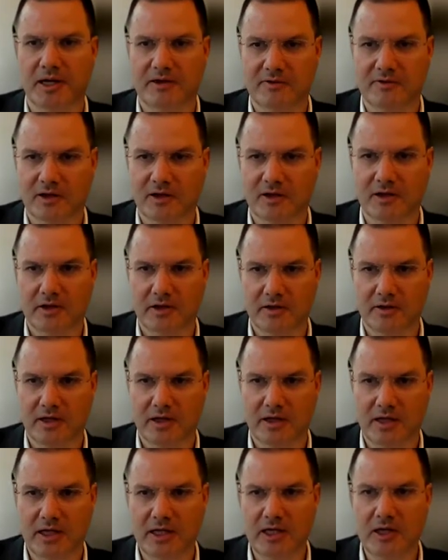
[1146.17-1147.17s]
basically
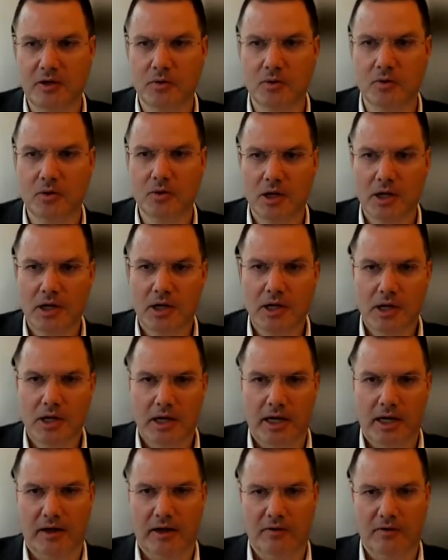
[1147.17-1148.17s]
in the EU.
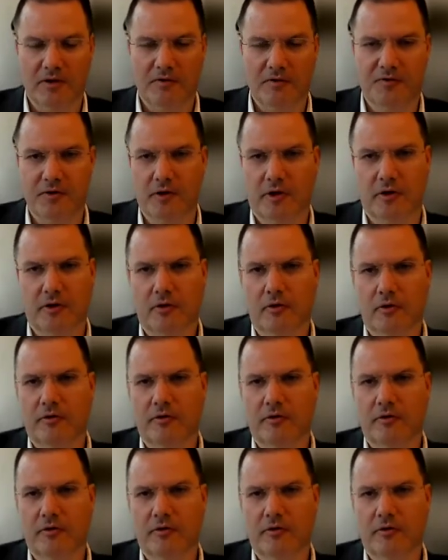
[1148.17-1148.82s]
And if you